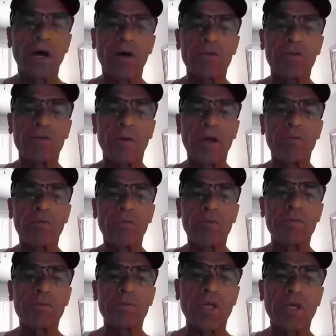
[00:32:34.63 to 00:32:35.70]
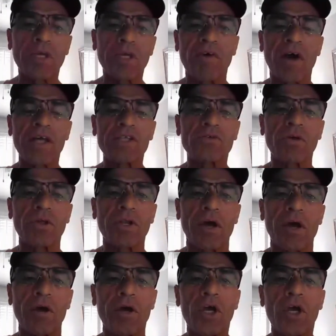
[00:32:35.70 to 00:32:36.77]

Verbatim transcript: The, my website provides all that.